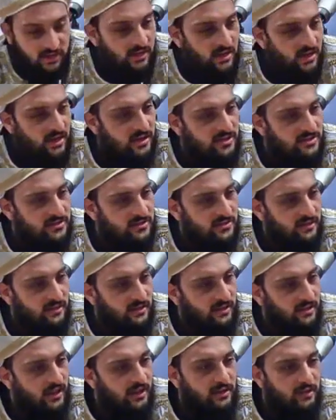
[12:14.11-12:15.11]
in us?
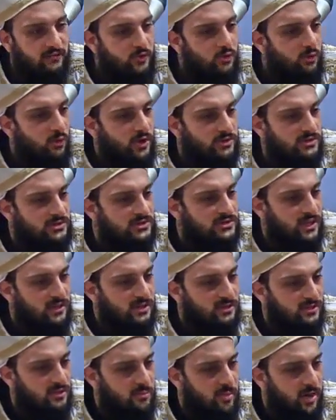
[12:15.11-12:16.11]
Yeah, if you want to
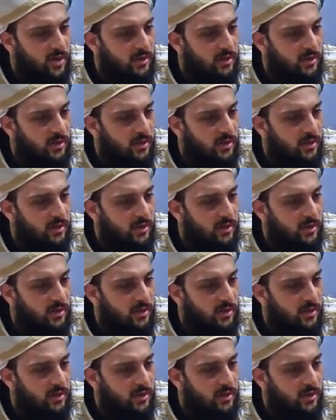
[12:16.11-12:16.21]
study the